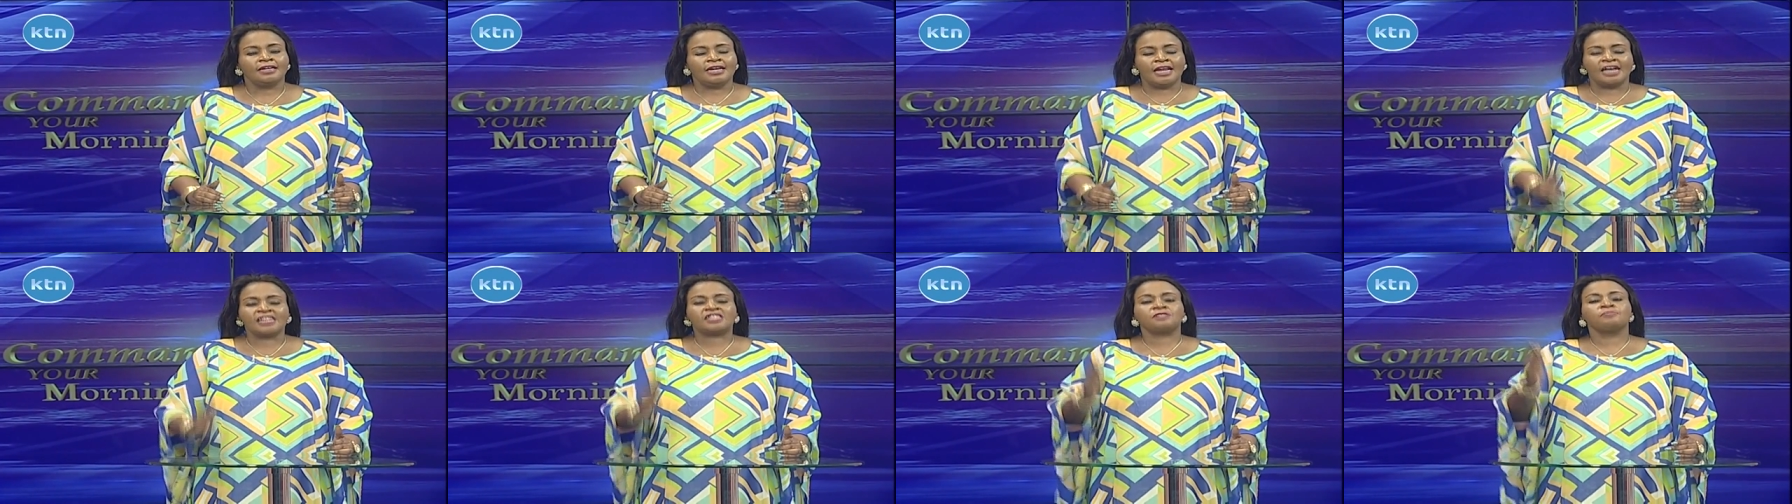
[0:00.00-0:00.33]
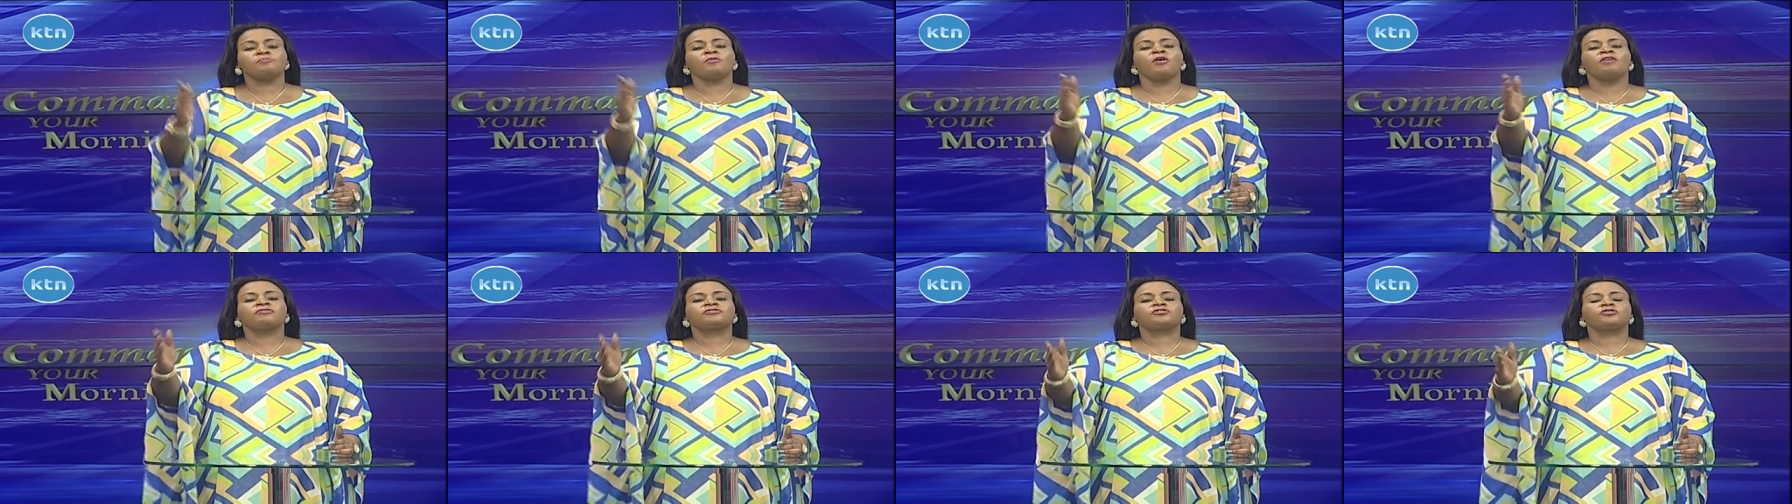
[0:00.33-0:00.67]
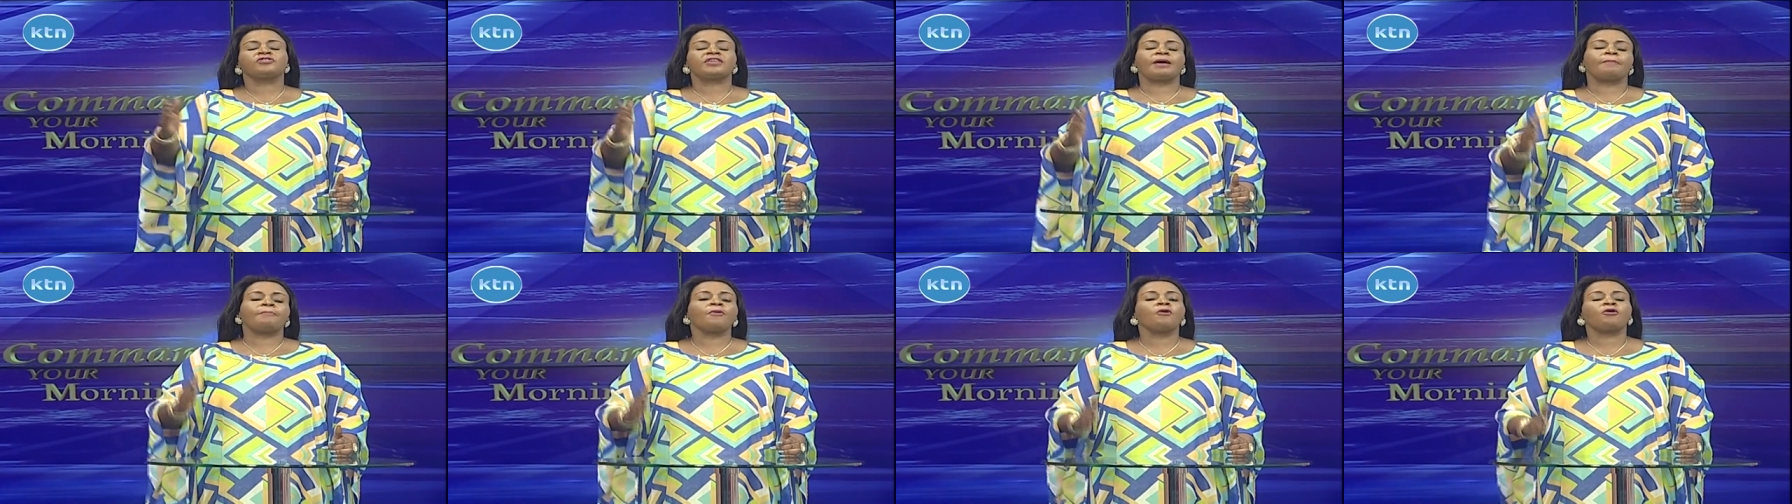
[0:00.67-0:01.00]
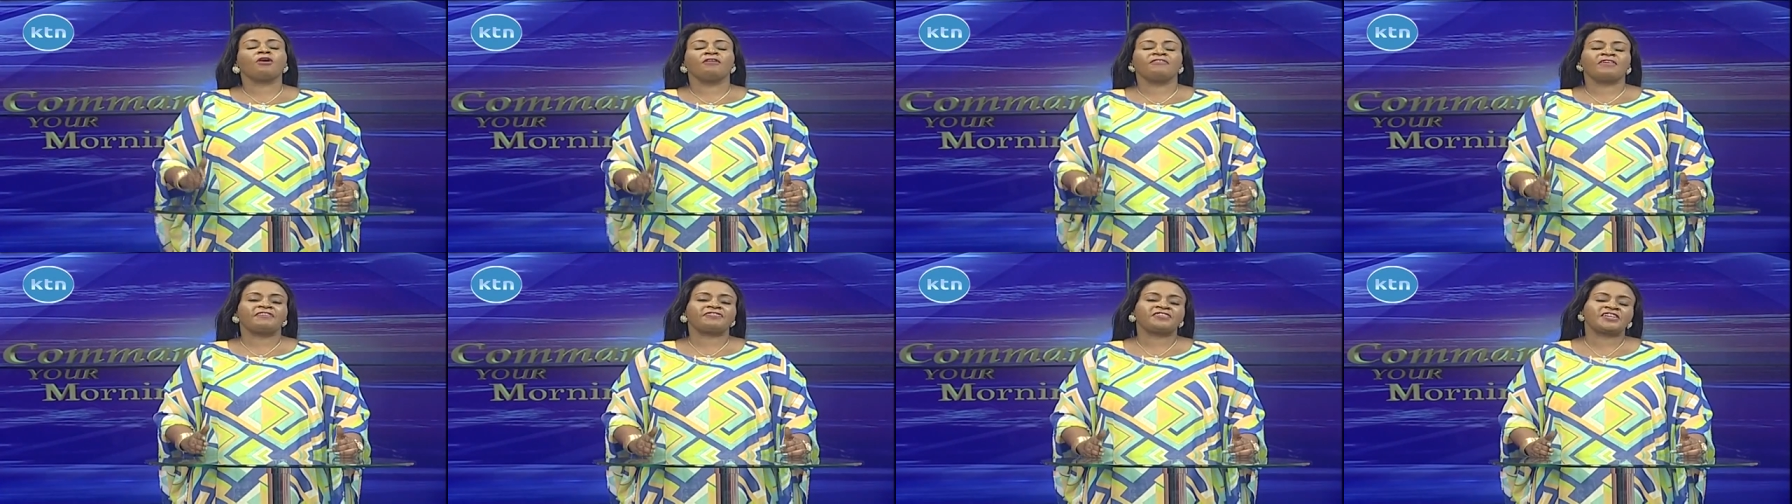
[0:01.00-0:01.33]
Let's move to the
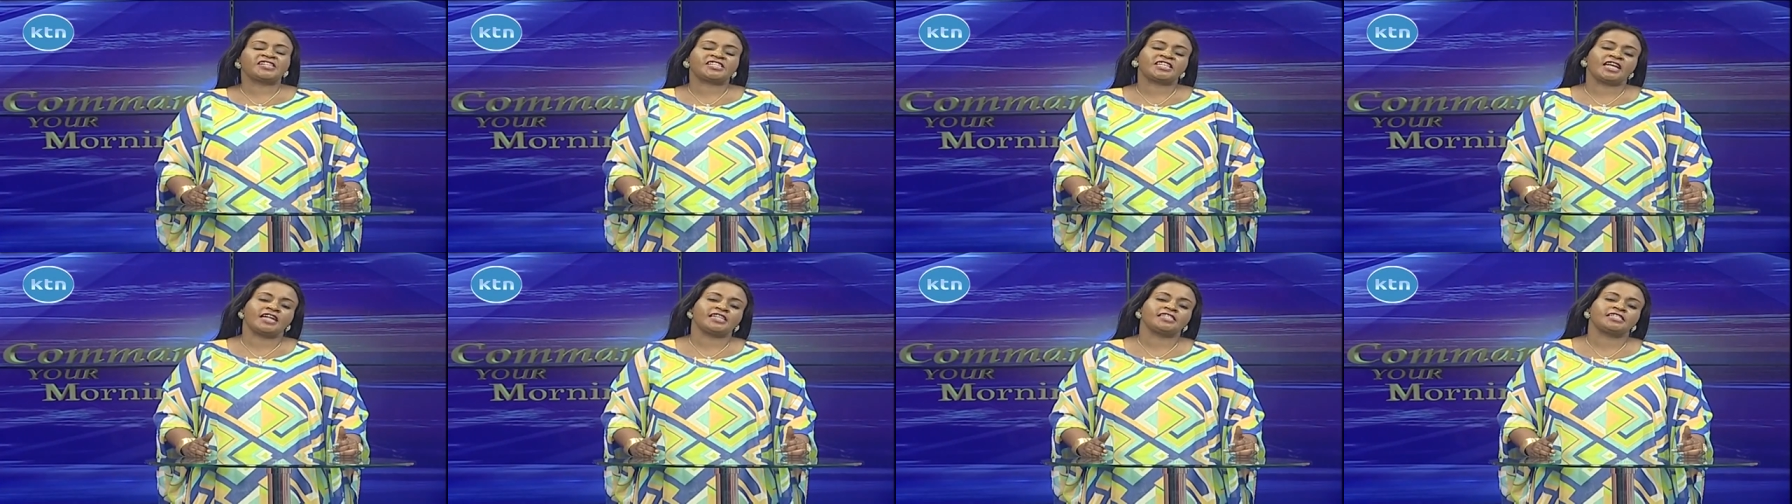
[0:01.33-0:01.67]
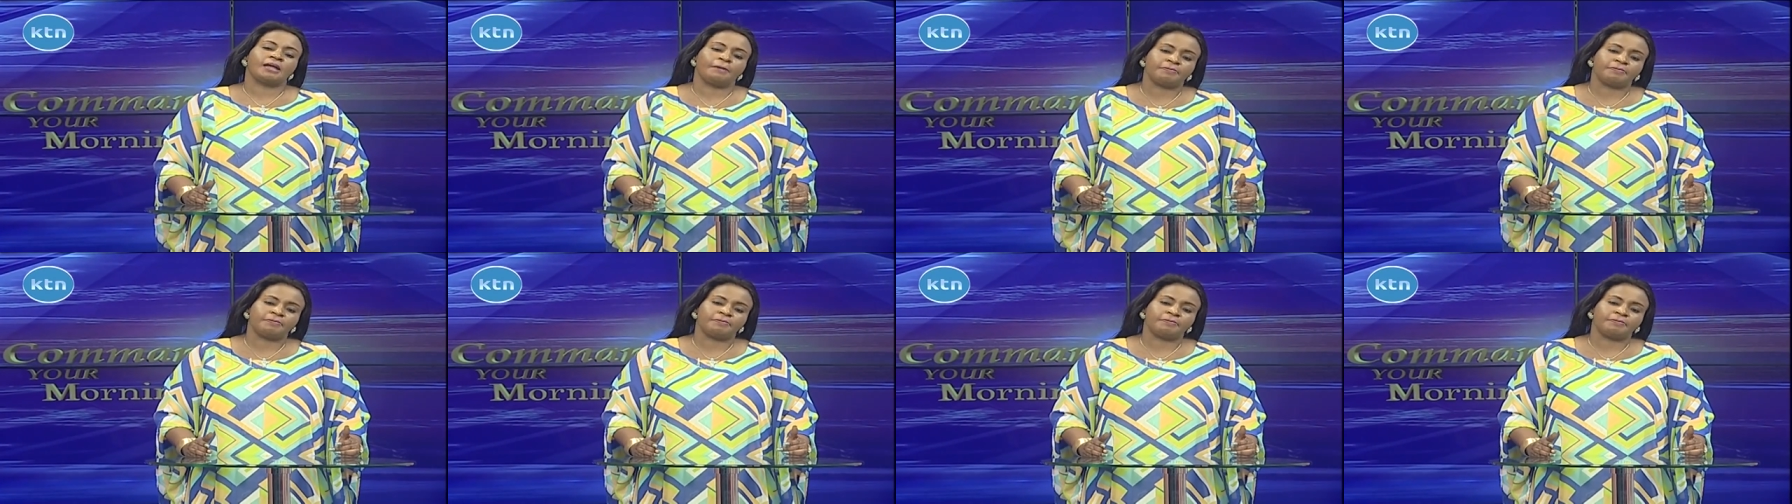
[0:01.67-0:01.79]
book of Ephesians,